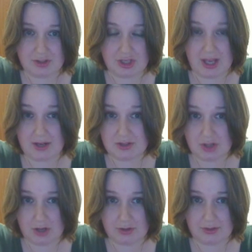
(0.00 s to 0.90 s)
She had a
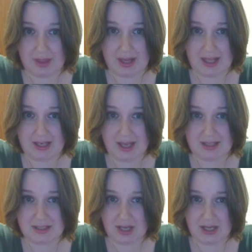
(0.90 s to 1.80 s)
daughter that had
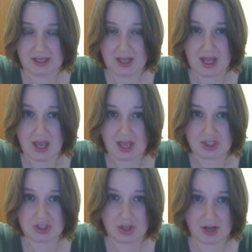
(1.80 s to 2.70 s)
died, and
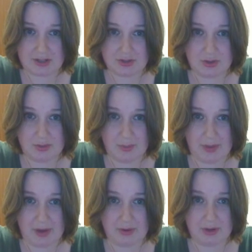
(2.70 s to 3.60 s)
she talks to him
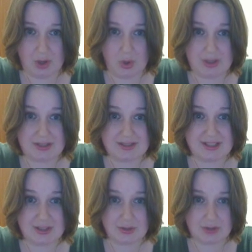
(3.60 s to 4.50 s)
about going to
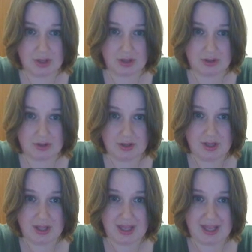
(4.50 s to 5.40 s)
see her daughter
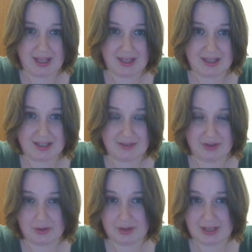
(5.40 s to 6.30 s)
and
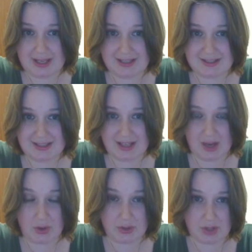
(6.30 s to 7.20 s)
giving her a kiss, and
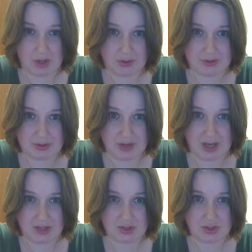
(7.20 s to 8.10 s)
how her daughter is her
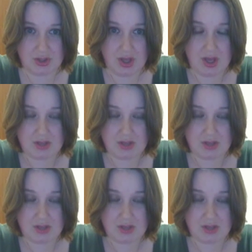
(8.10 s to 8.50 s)
angel.